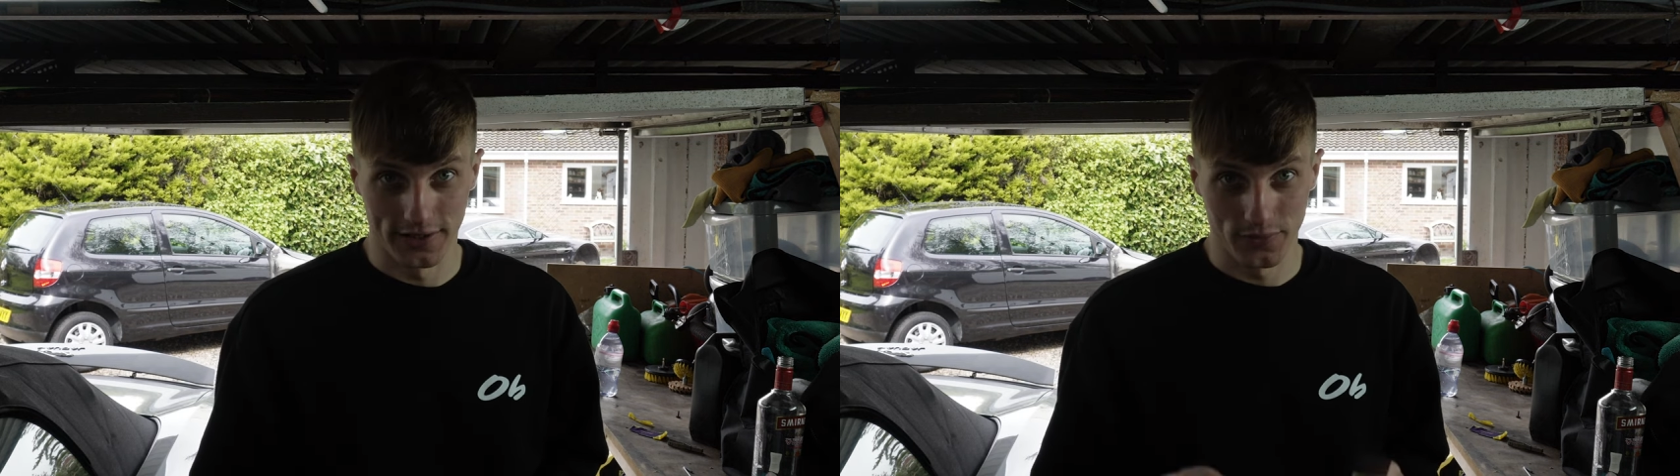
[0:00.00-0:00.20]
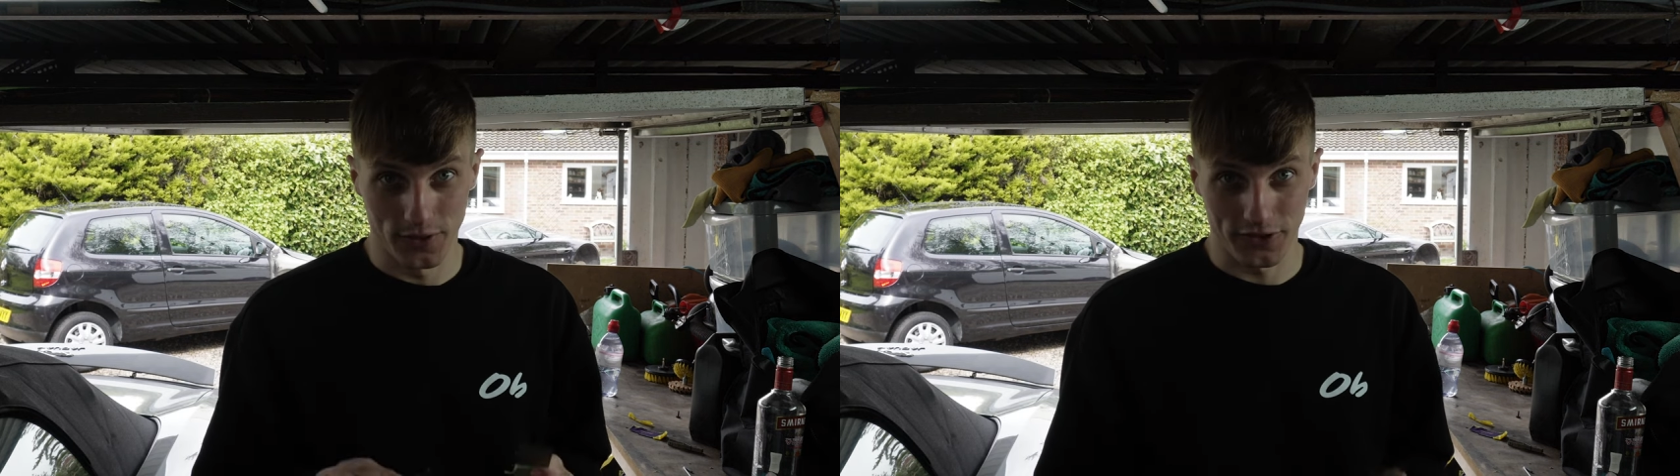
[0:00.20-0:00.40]

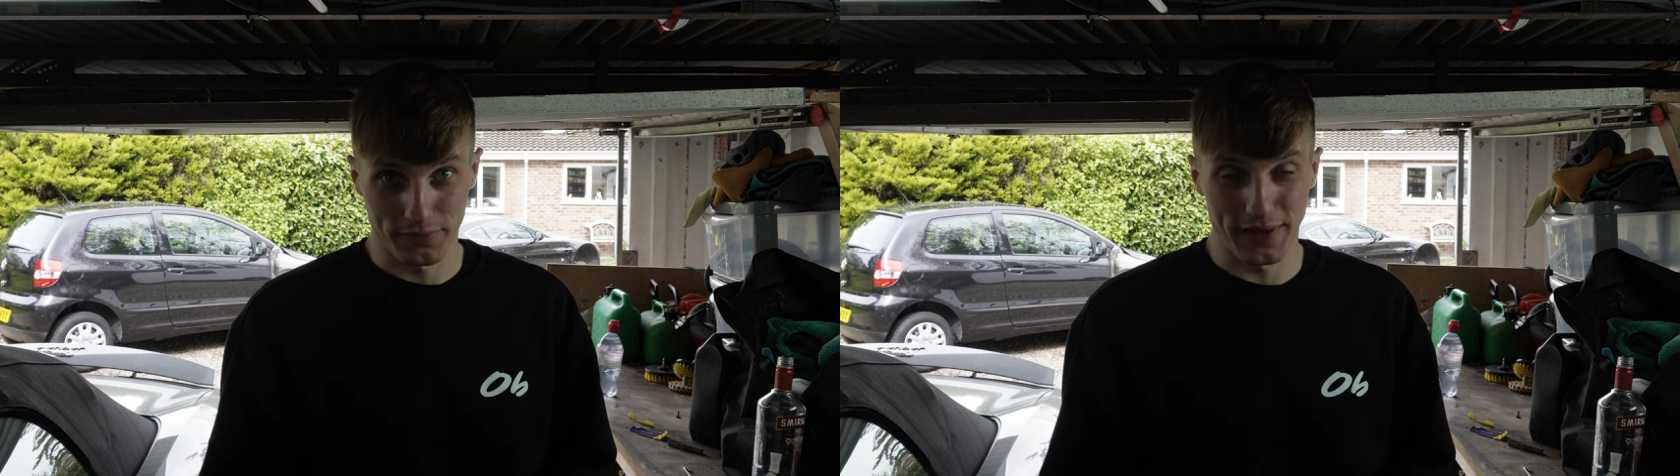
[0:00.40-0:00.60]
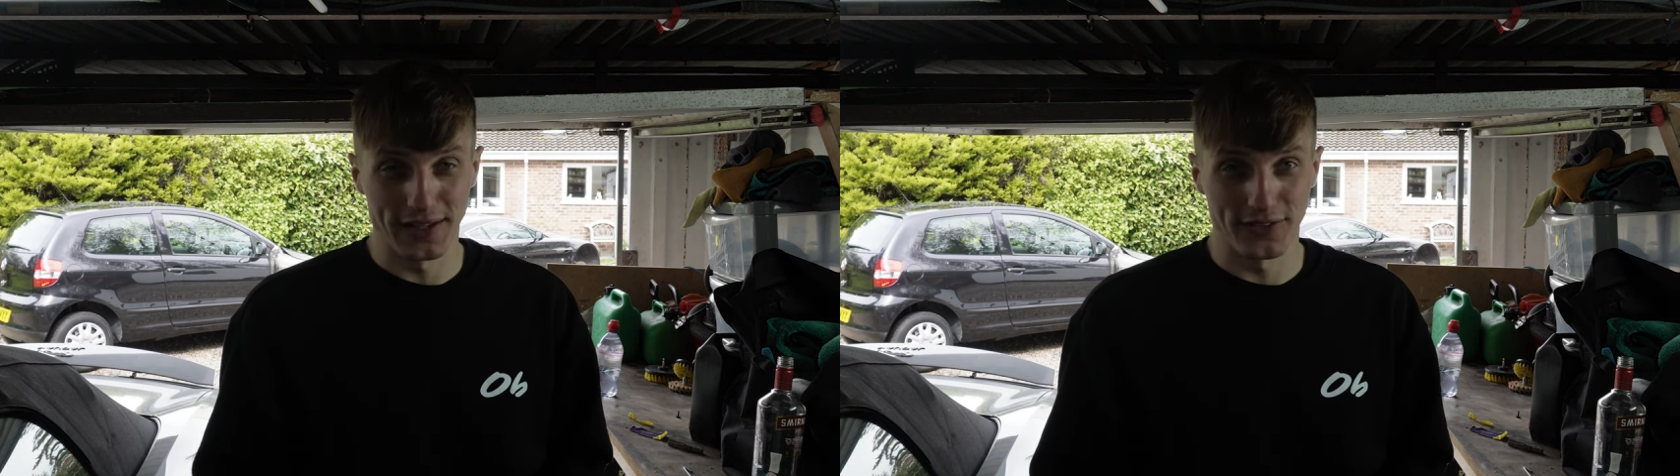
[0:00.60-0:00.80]
which
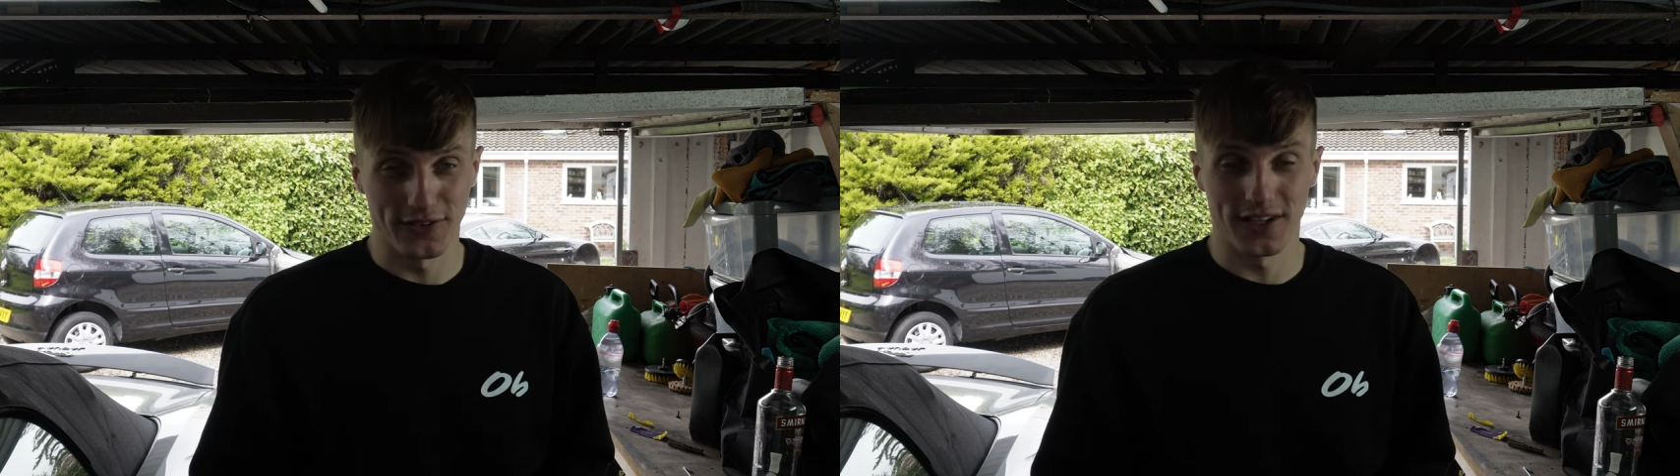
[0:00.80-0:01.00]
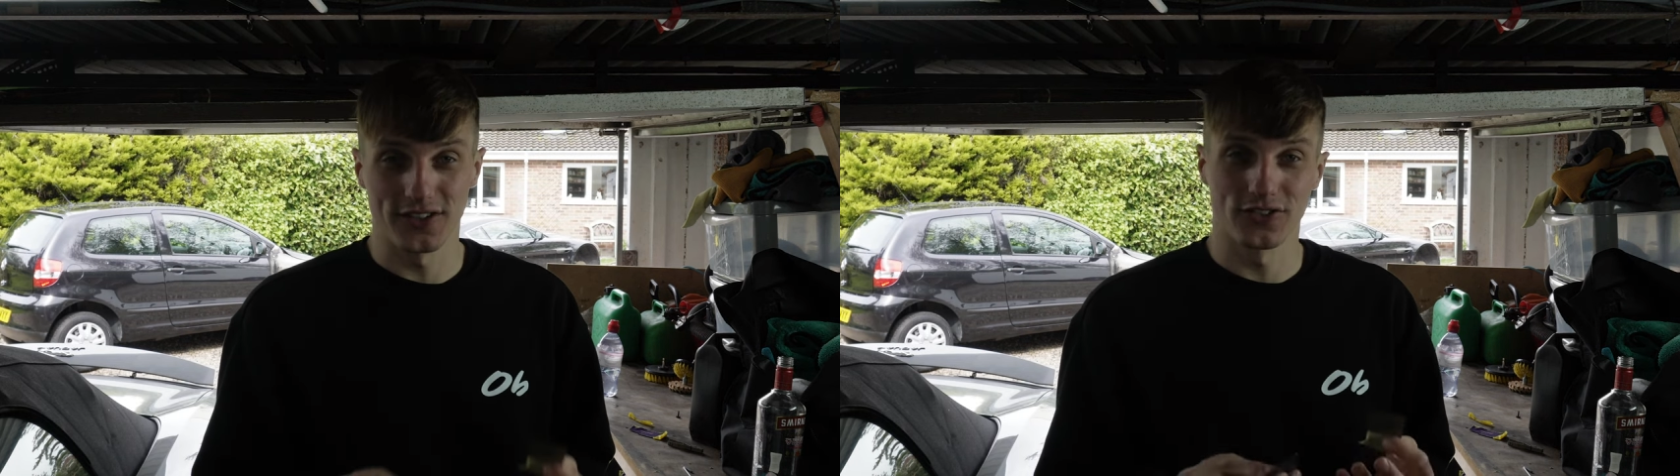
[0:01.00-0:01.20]
means
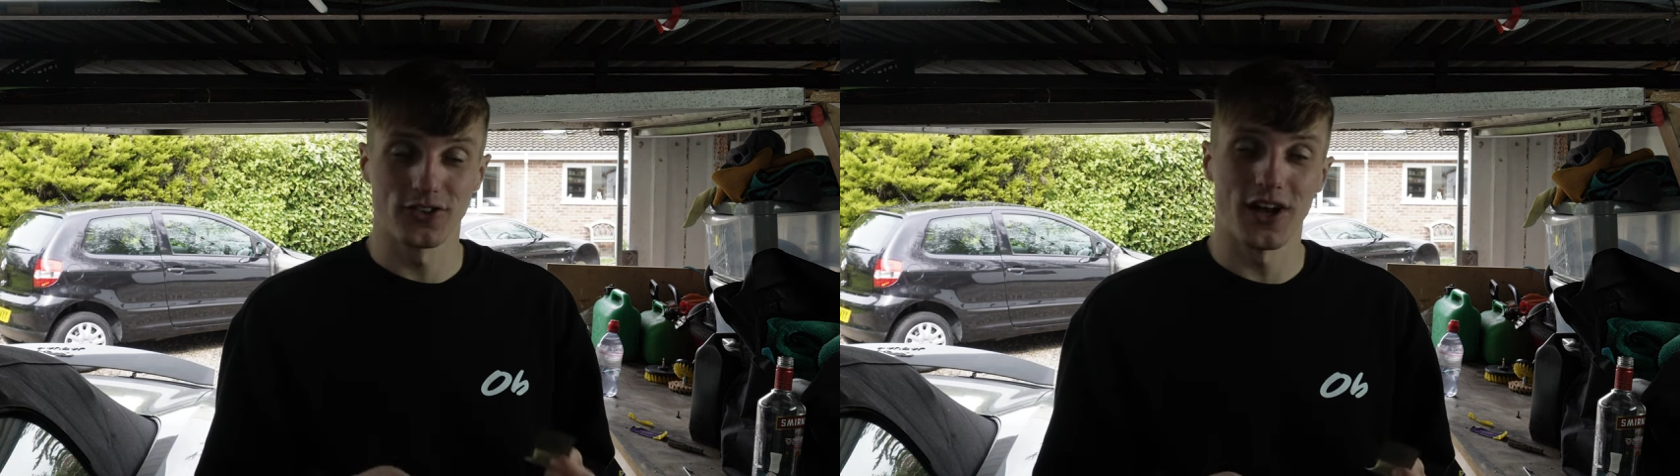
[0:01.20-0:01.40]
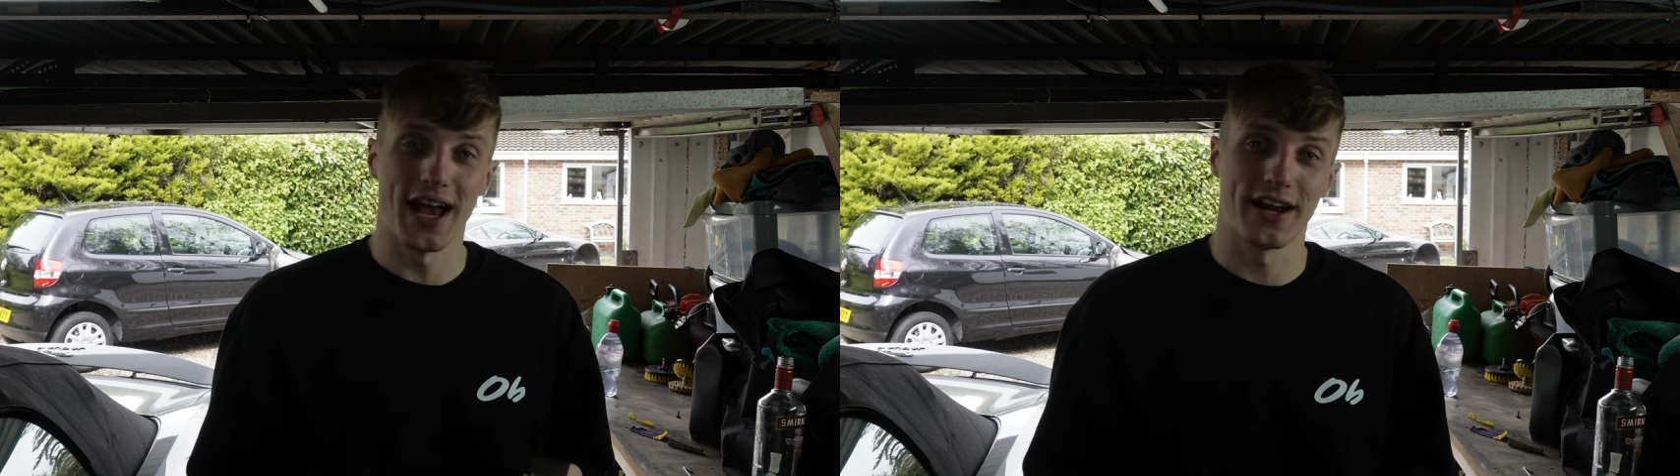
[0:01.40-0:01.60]
that it's
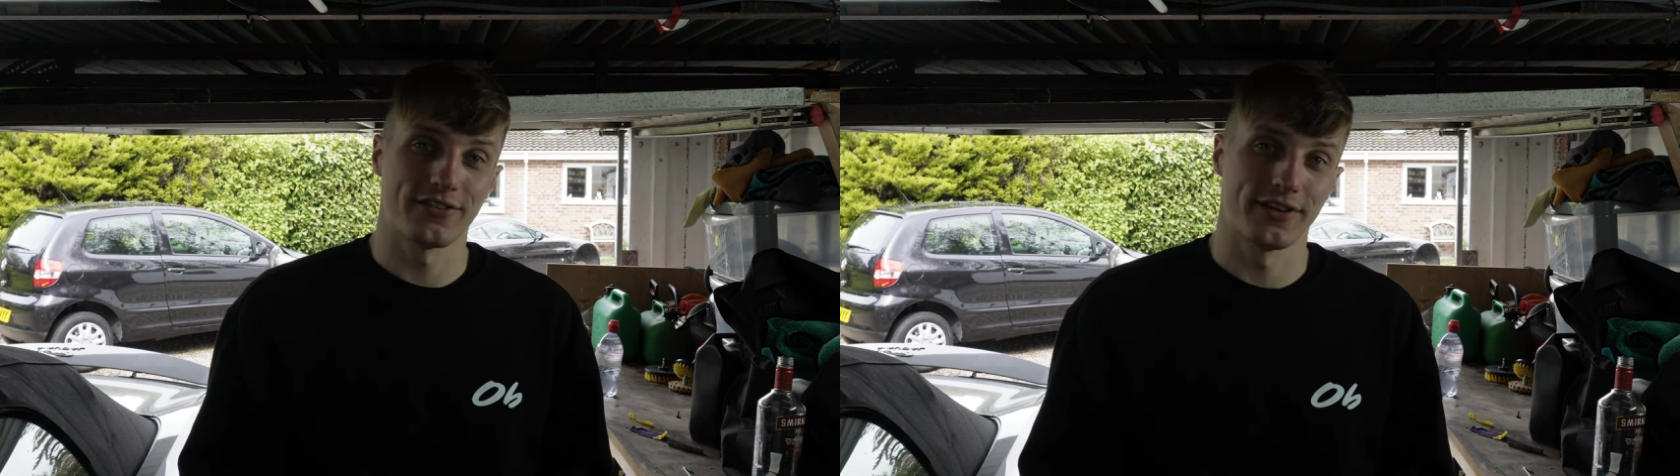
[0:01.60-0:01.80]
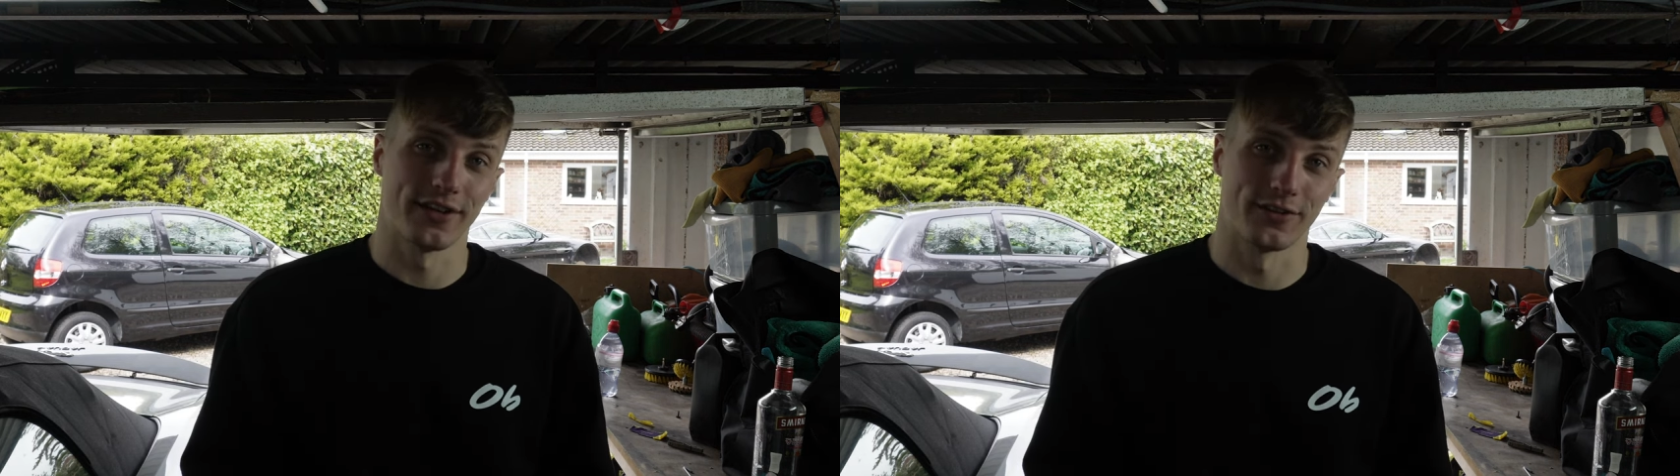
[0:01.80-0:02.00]
not
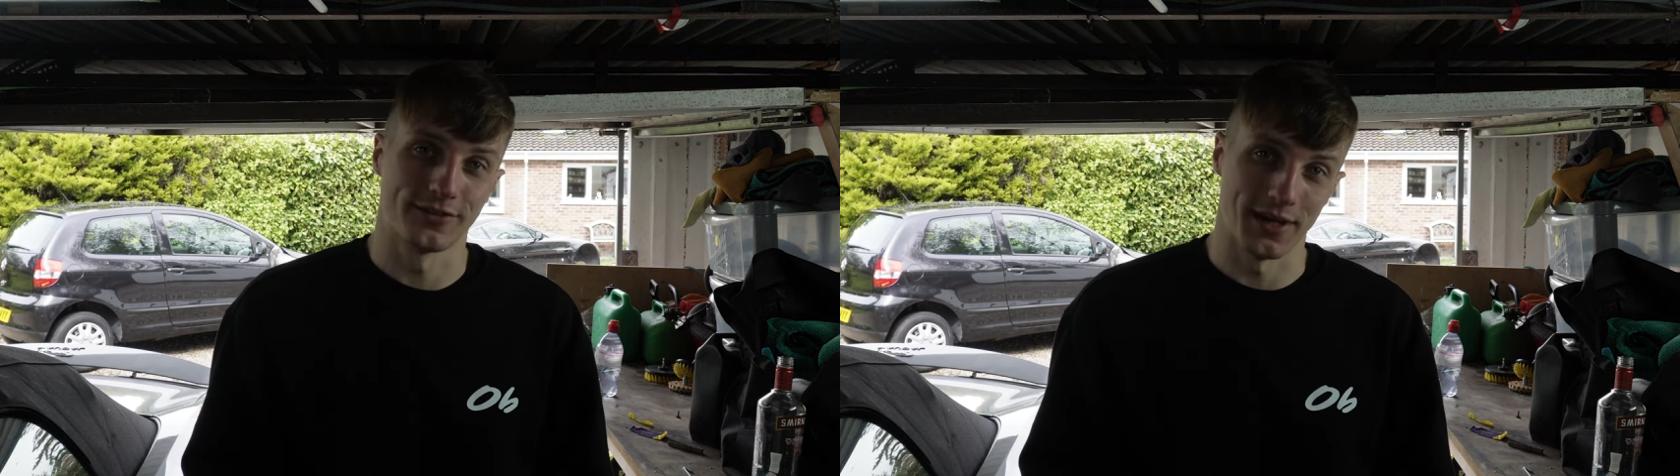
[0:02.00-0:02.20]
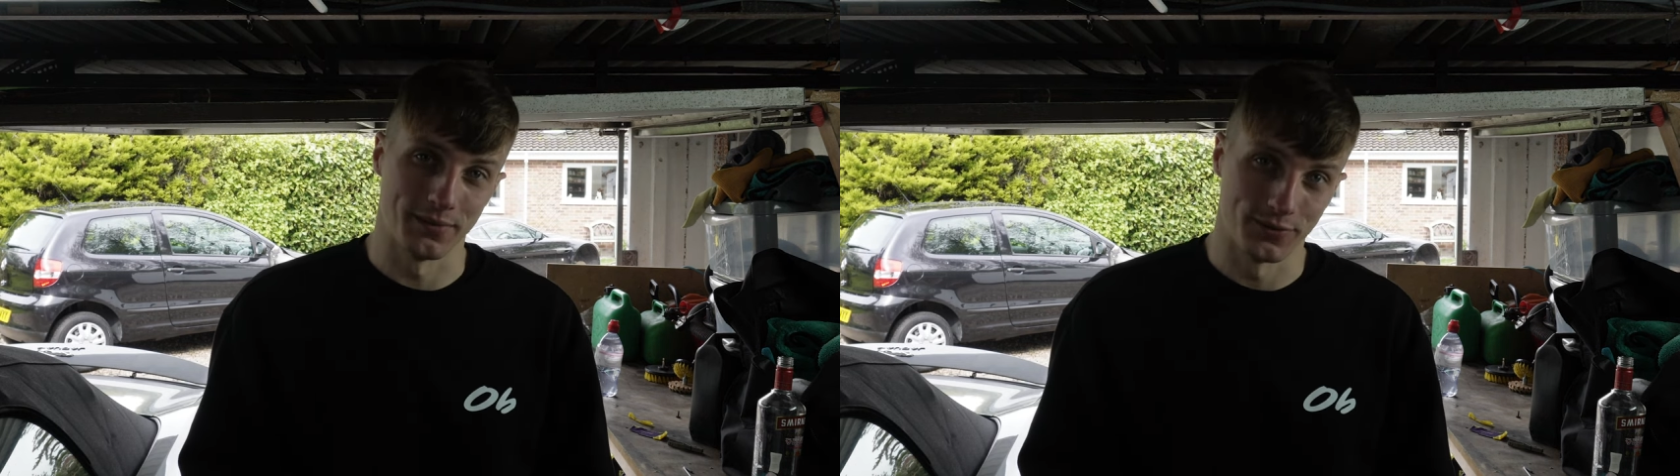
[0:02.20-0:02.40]
actually the
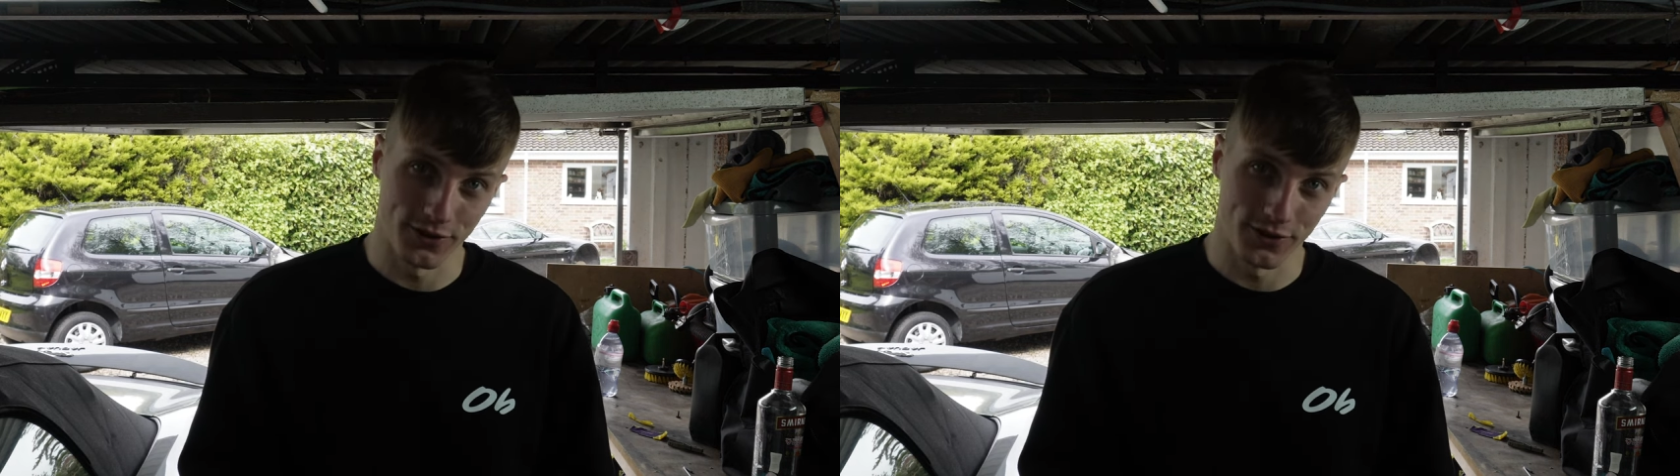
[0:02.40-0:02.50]
same